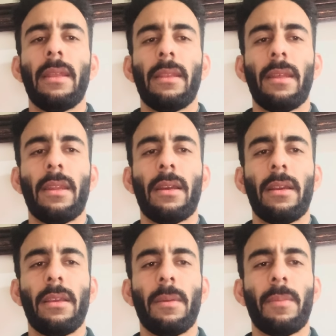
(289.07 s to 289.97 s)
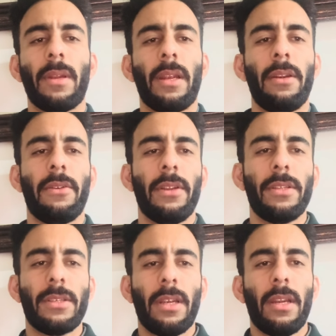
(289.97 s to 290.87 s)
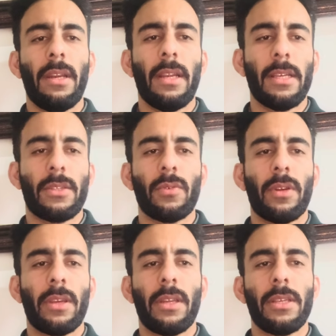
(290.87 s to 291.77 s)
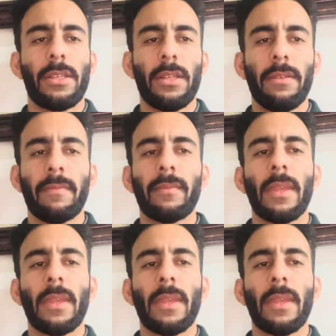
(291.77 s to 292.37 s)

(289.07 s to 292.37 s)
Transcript: Then I applied ridge and lasso regression.